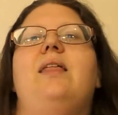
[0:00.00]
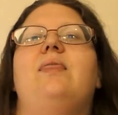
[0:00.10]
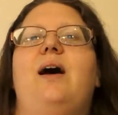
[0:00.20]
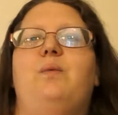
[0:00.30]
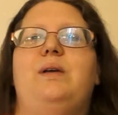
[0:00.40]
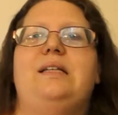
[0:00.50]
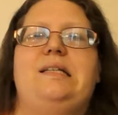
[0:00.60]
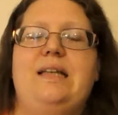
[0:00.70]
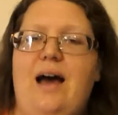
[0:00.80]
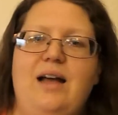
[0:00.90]
that we did
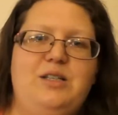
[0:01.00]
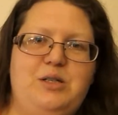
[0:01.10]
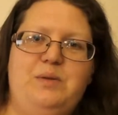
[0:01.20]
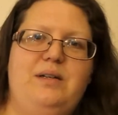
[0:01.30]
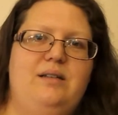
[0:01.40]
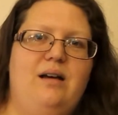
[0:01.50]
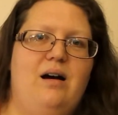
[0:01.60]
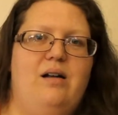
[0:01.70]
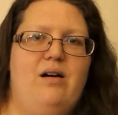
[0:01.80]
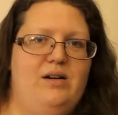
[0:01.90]
not do it
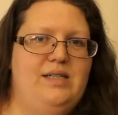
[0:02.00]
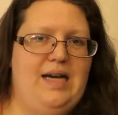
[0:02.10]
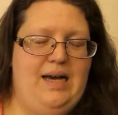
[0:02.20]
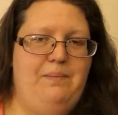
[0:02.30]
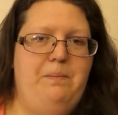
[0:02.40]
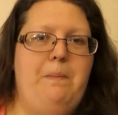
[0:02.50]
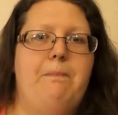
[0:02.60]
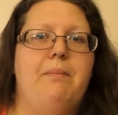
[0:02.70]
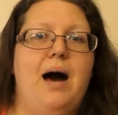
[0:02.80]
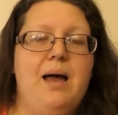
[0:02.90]
on our dime.
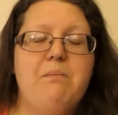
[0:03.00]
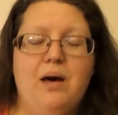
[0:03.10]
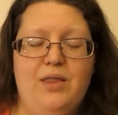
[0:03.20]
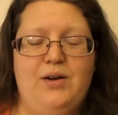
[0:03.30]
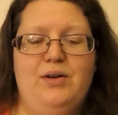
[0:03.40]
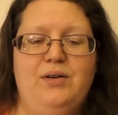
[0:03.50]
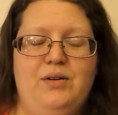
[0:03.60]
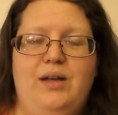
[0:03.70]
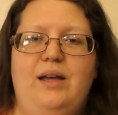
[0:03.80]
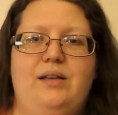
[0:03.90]
My mother
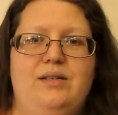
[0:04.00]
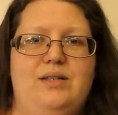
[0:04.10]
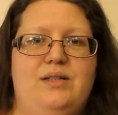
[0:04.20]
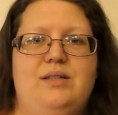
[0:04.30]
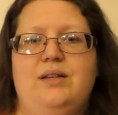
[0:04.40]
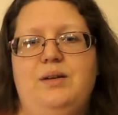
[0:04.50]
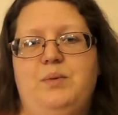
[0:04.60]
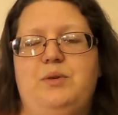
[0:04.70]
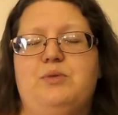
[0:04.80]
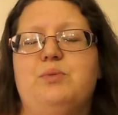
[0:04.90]
was
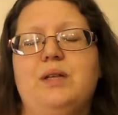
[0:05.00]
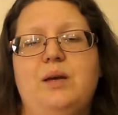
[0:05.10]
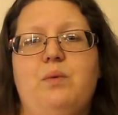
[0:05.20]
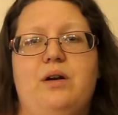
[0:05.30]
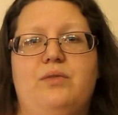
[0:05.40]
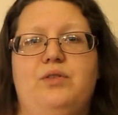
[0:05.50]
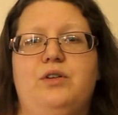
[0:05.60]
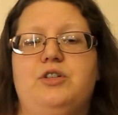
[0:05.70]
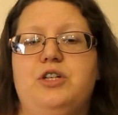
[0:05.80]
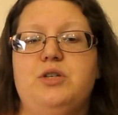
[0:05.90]
really
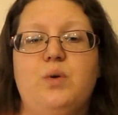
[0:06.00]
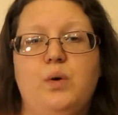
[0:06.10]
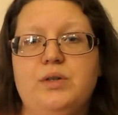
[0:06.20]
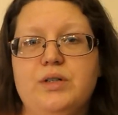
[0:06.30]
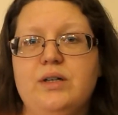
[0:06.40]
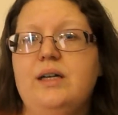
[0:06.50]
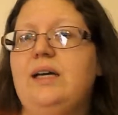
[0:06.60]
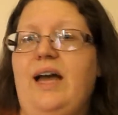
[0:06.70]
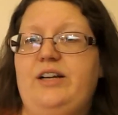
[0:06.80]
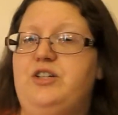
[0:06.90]
wonderful. She's older
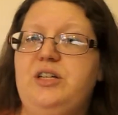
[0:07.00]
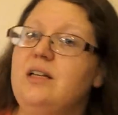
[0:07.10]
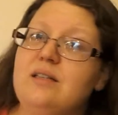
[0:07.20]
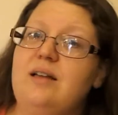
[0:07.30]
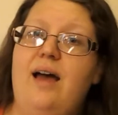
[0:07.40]
and she doesn't